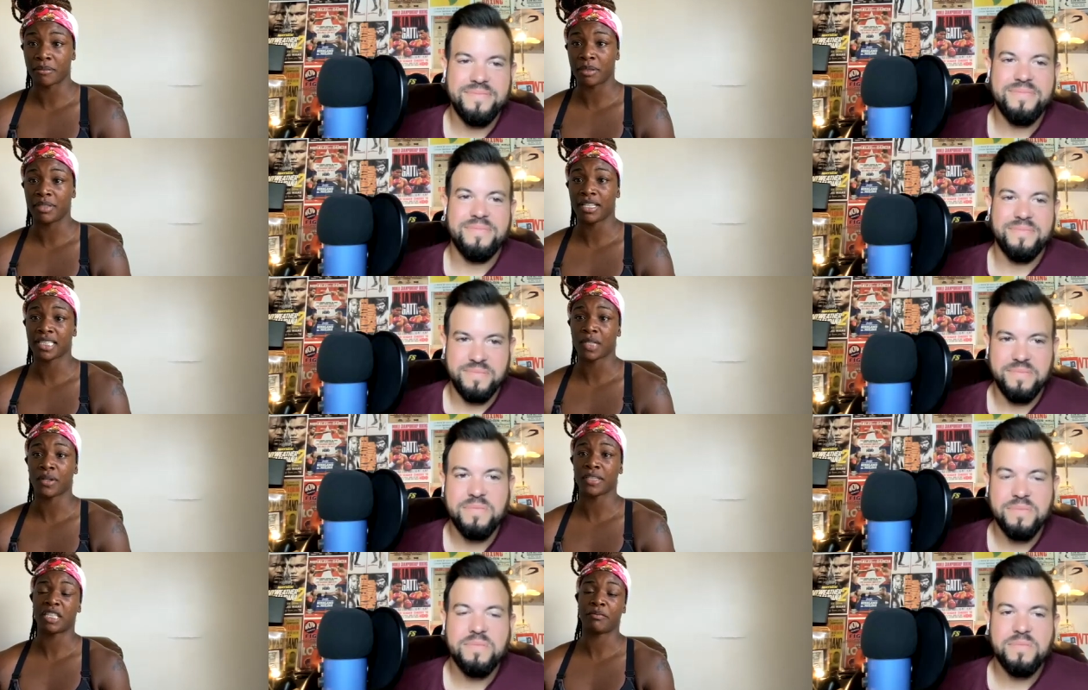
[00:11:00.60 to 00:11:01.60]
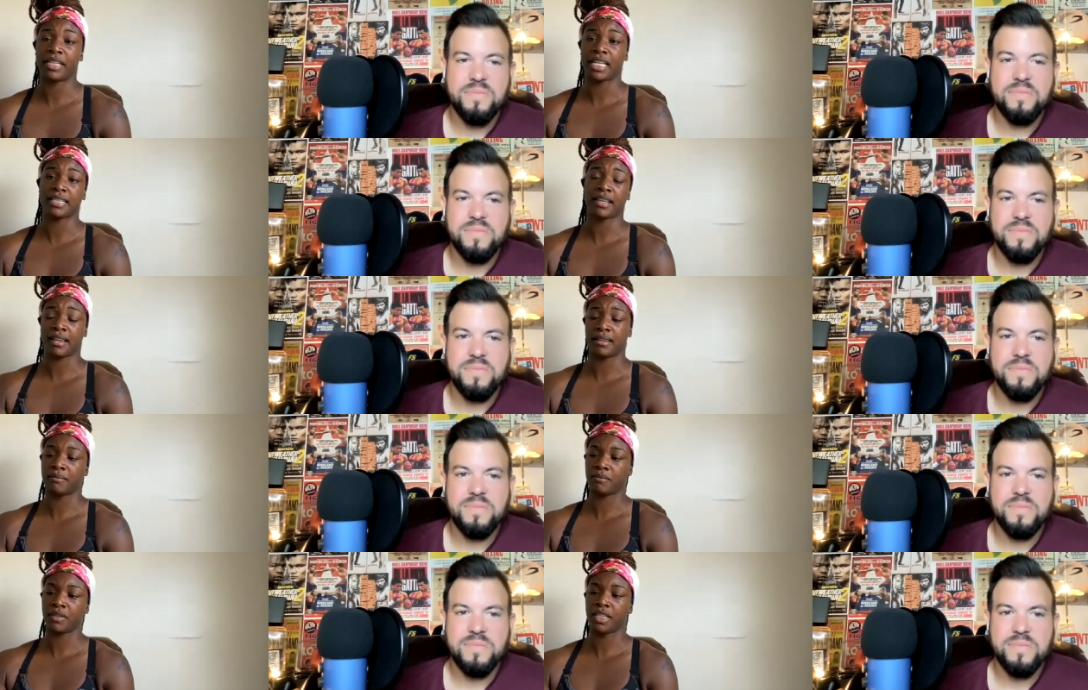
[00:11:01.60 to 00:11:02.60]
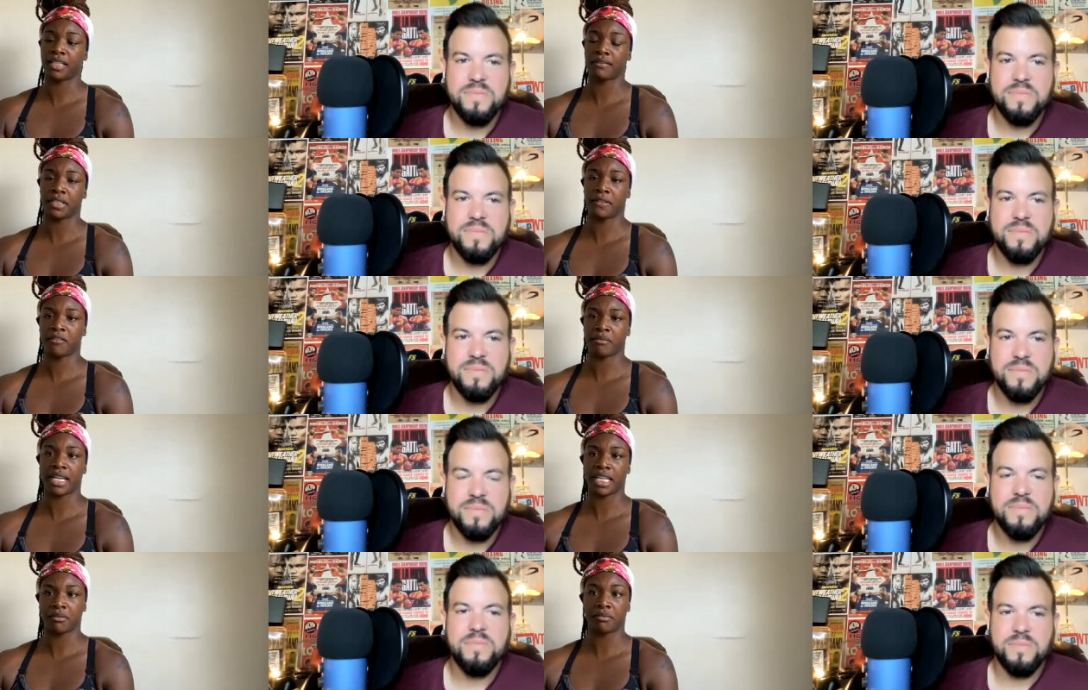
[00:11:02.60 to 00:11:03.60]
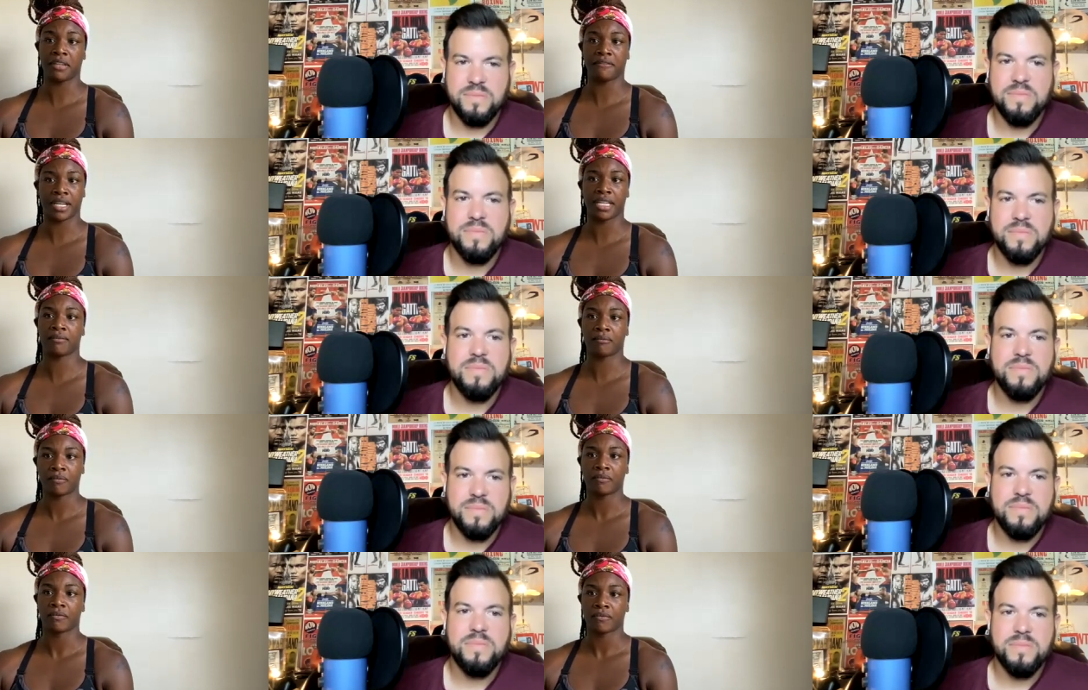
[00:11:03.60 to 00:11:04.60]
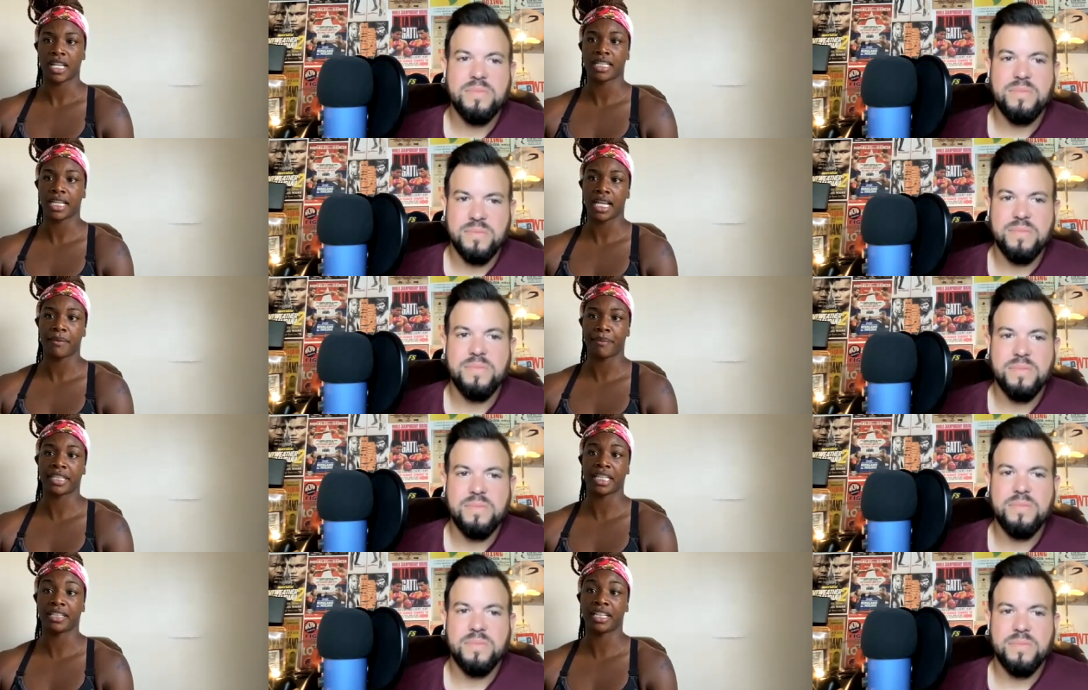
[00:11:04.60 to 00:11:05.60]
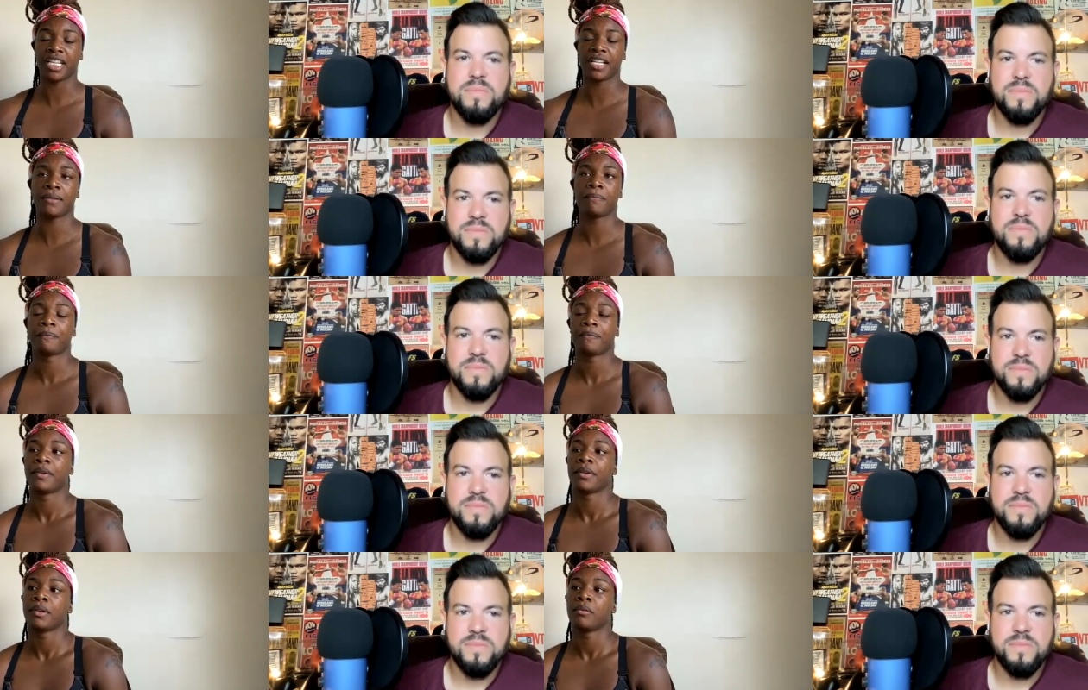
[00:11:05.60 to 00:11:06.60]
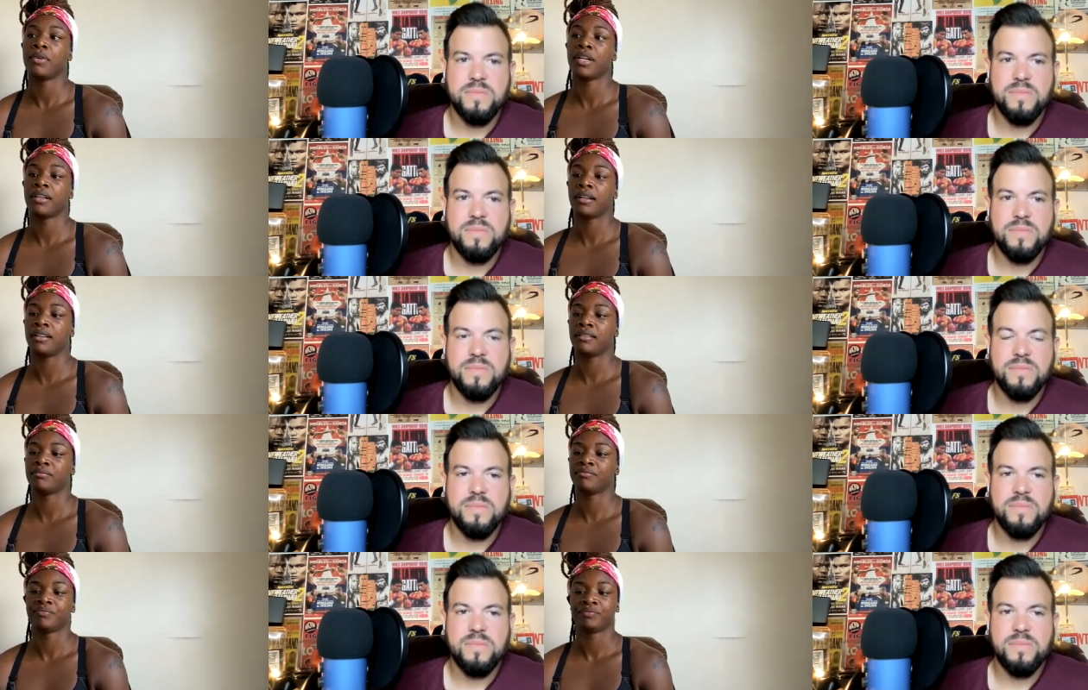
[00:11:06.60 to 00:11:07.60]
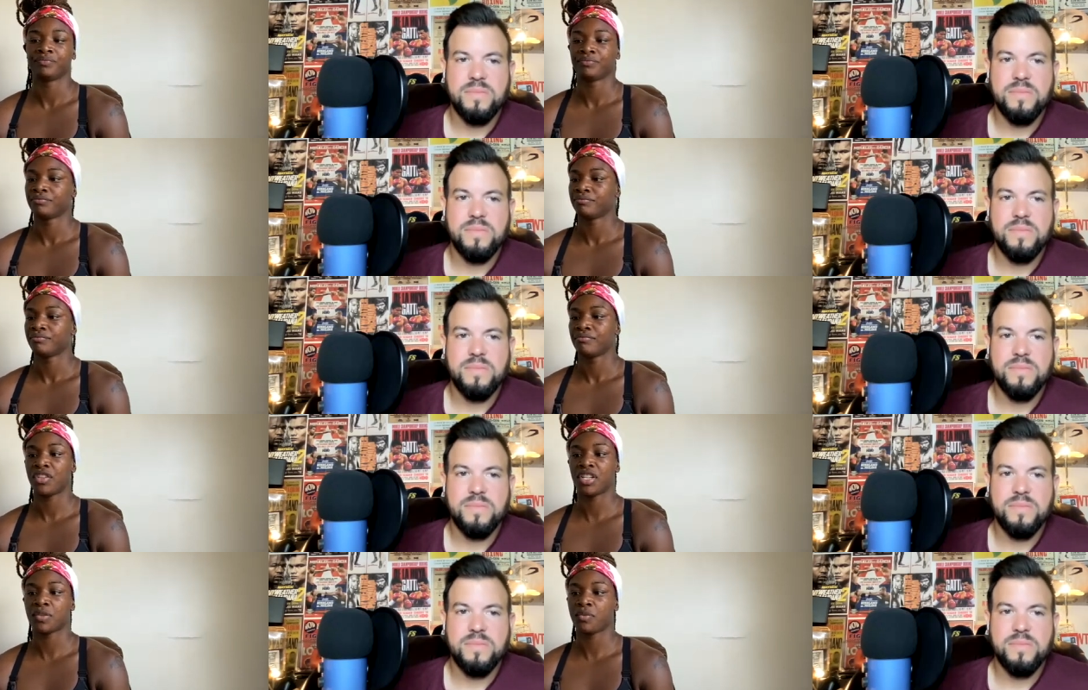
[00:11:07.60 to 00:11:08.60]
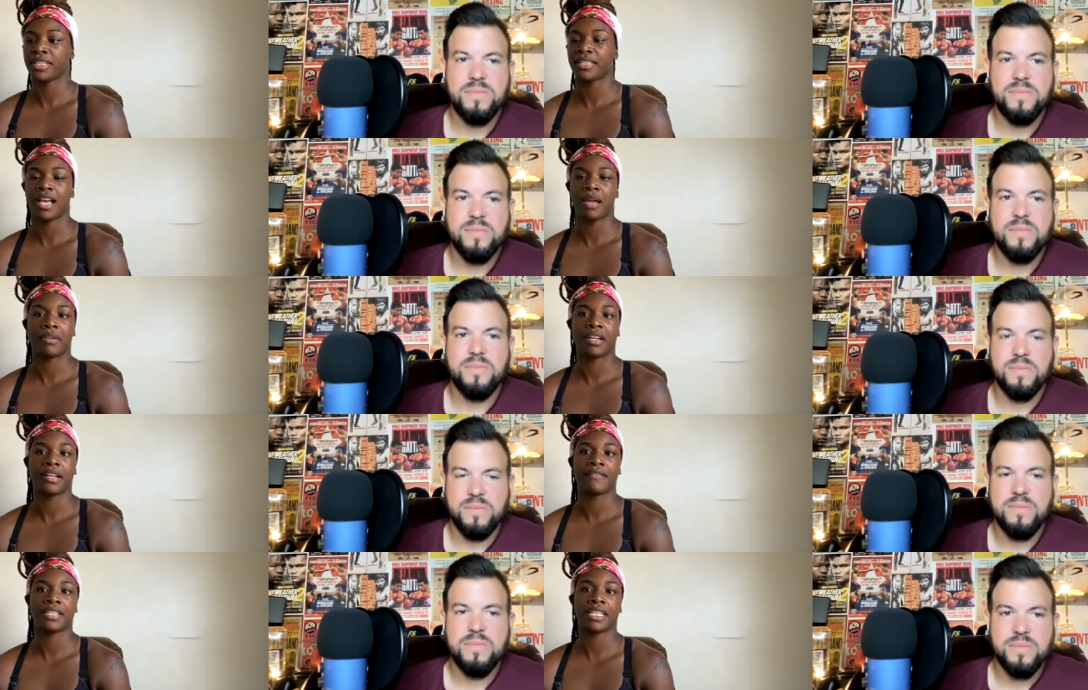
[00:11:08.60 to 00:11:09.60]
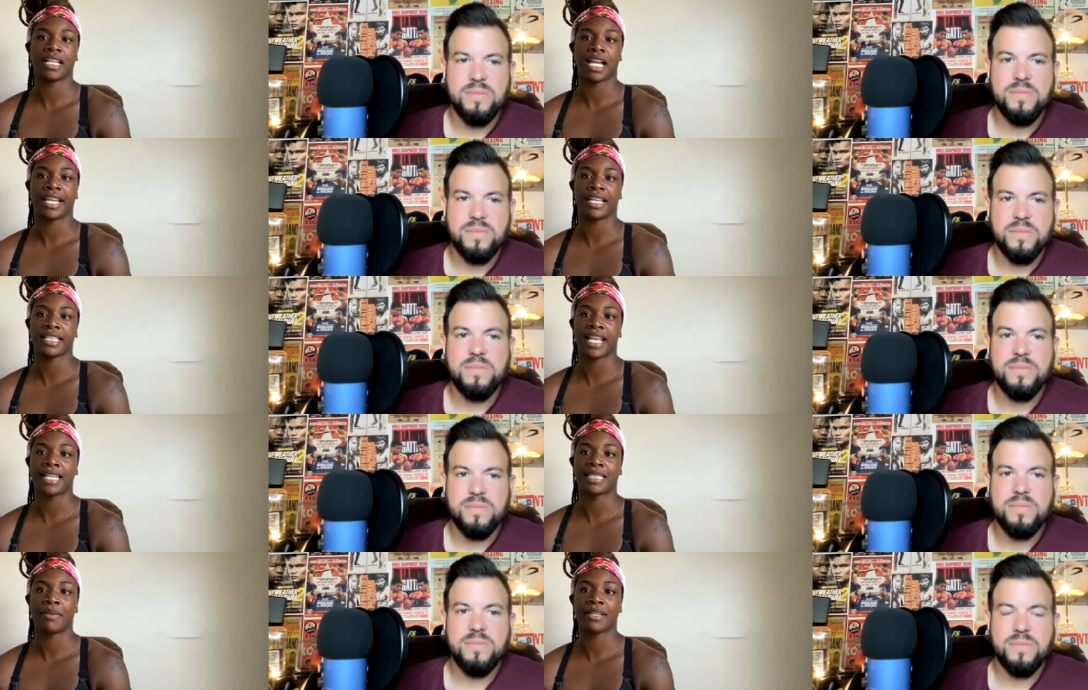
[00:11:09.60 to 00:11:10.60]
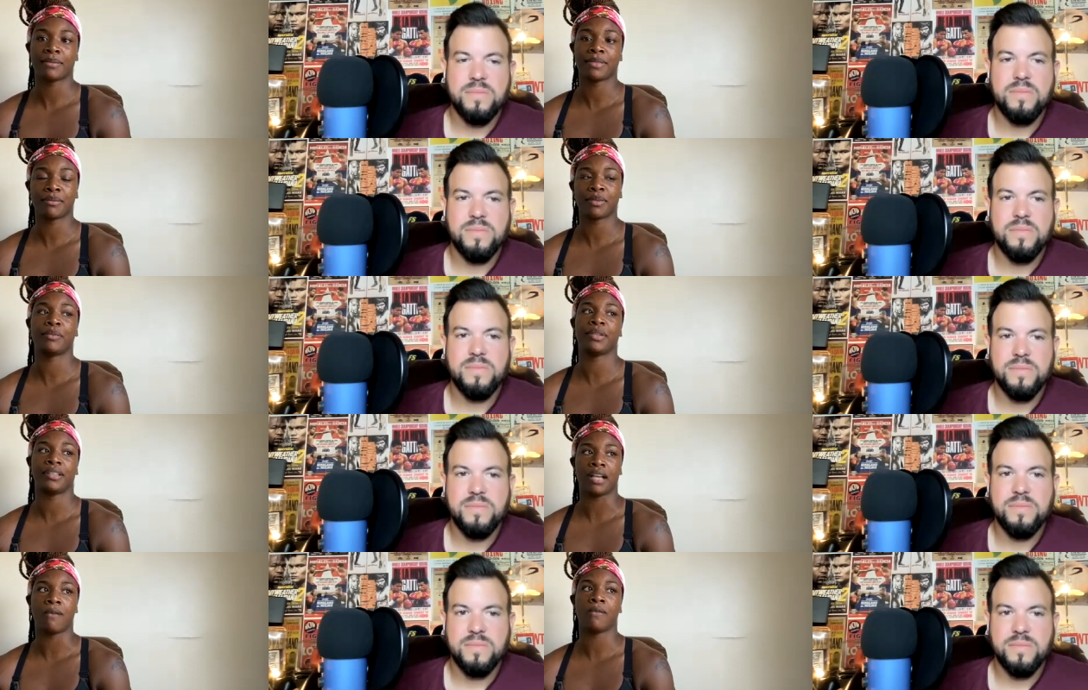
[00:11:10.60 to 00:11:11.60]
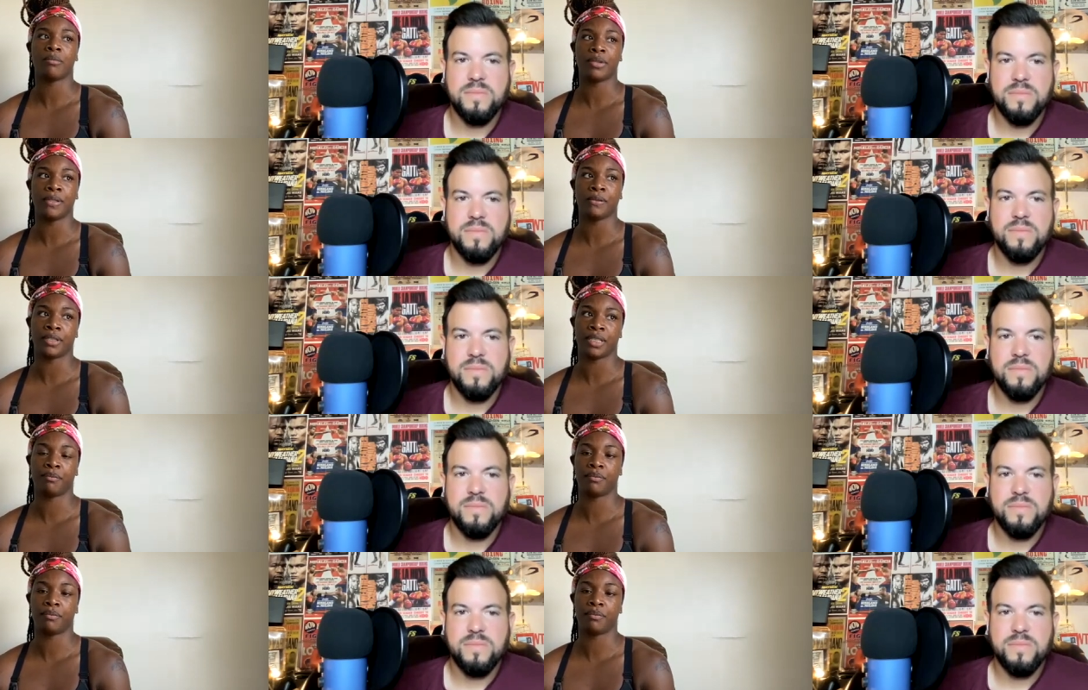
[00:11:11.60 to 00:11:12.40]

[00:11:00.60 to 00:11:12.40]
Speaker 1: me because I wanted to spend that time getting ready for my MMA fight at, at back end of the year. But um, just with timing and everything, I guess it has to be in September. But I will be doing